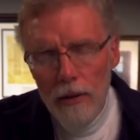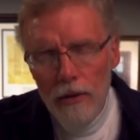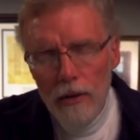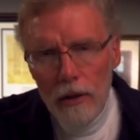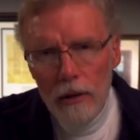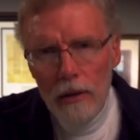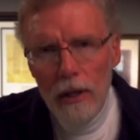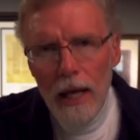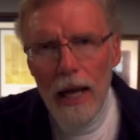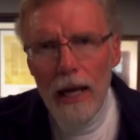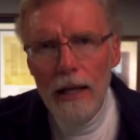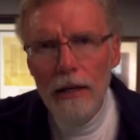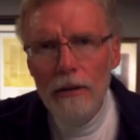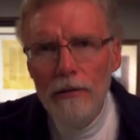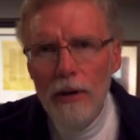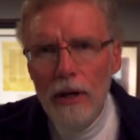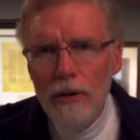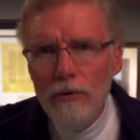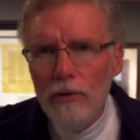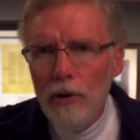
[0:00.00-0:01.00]
the land
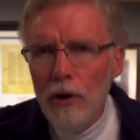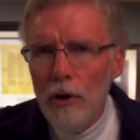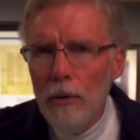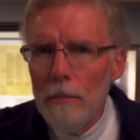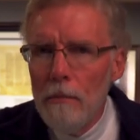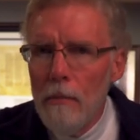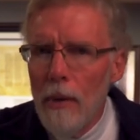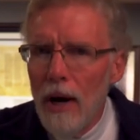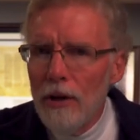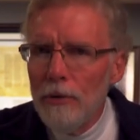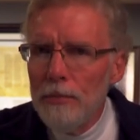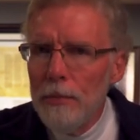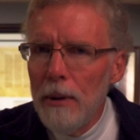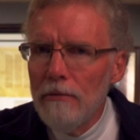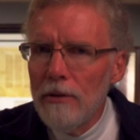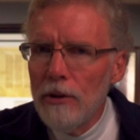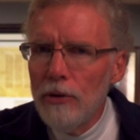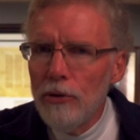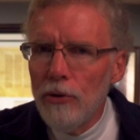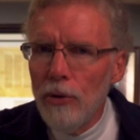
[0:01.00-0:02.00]
of Israel must
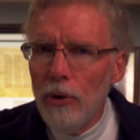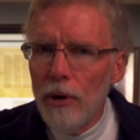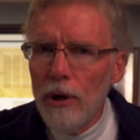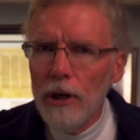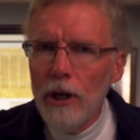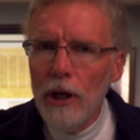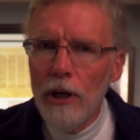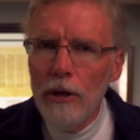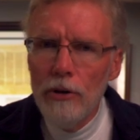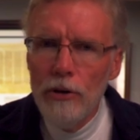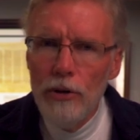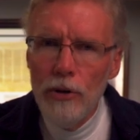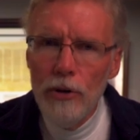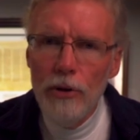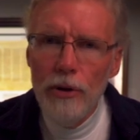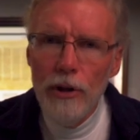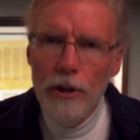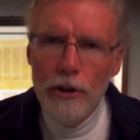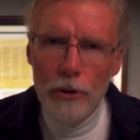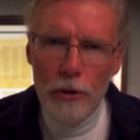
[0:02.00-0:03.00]
be restored
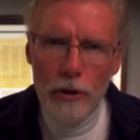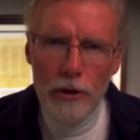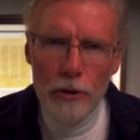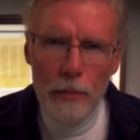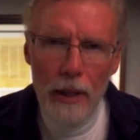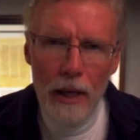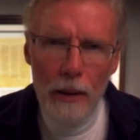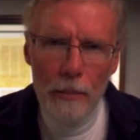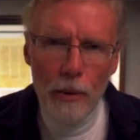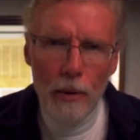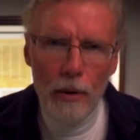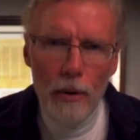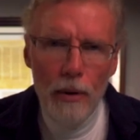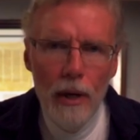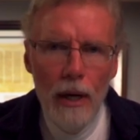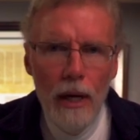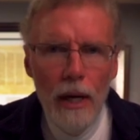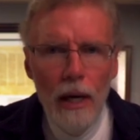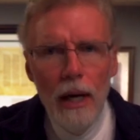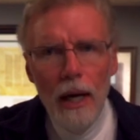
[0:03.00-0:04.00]
to the Jewish people,
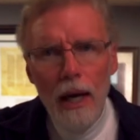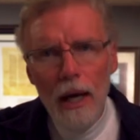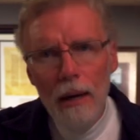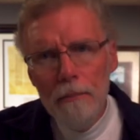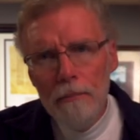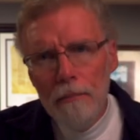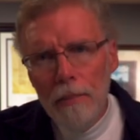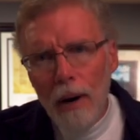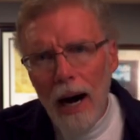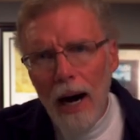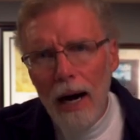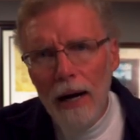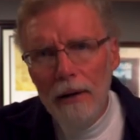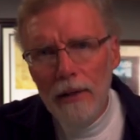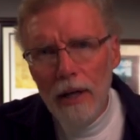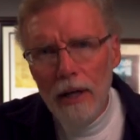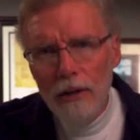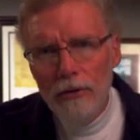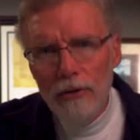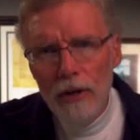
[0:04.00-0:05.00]
and by
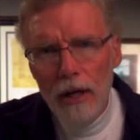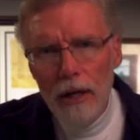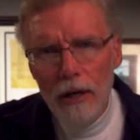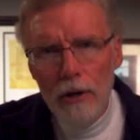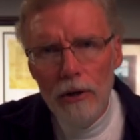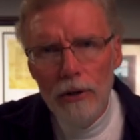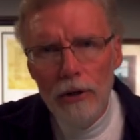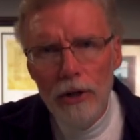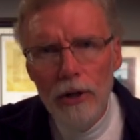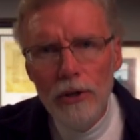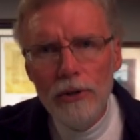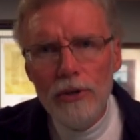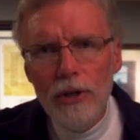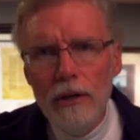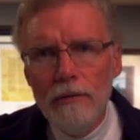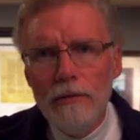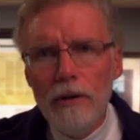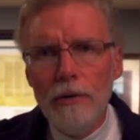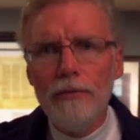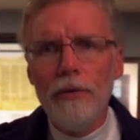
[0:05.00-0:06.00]
this they are
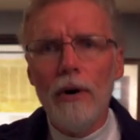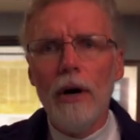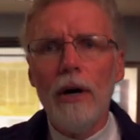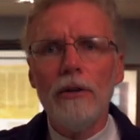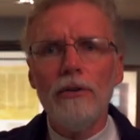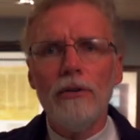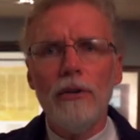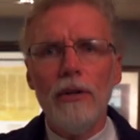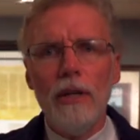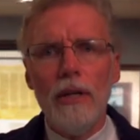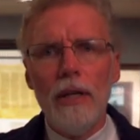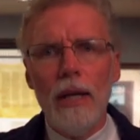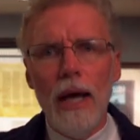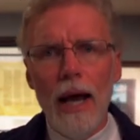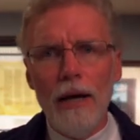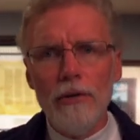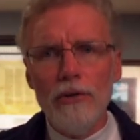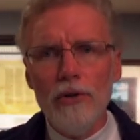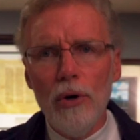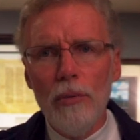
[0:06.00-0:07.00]
usually referring to the
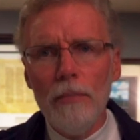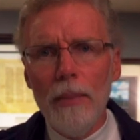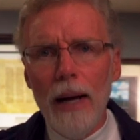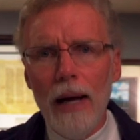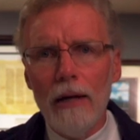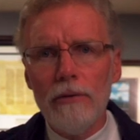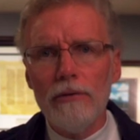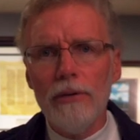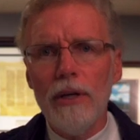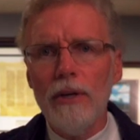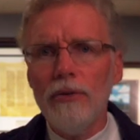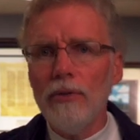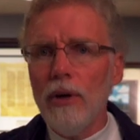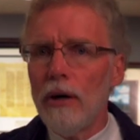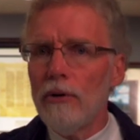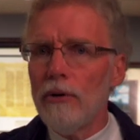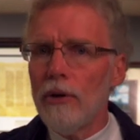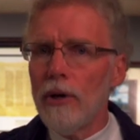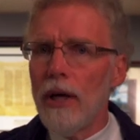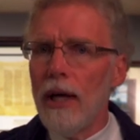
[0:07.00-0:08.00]
national boundaries
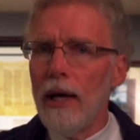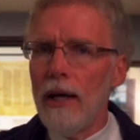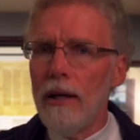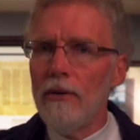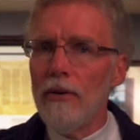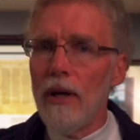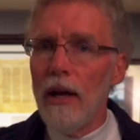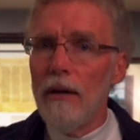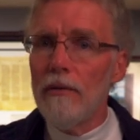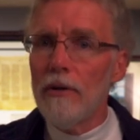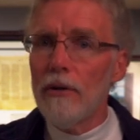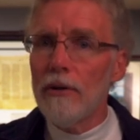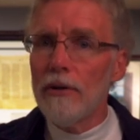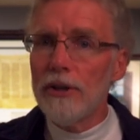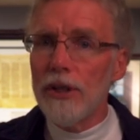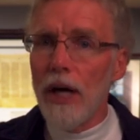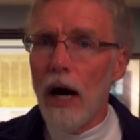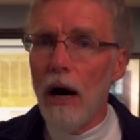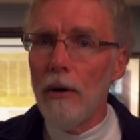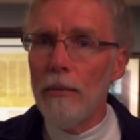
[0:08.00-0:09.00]
under King David or
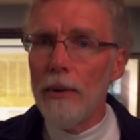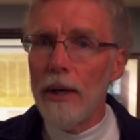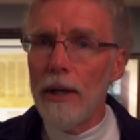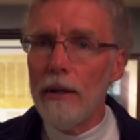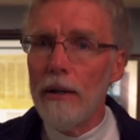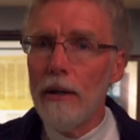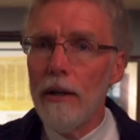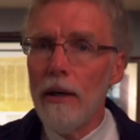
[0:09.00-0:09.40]
Solomon.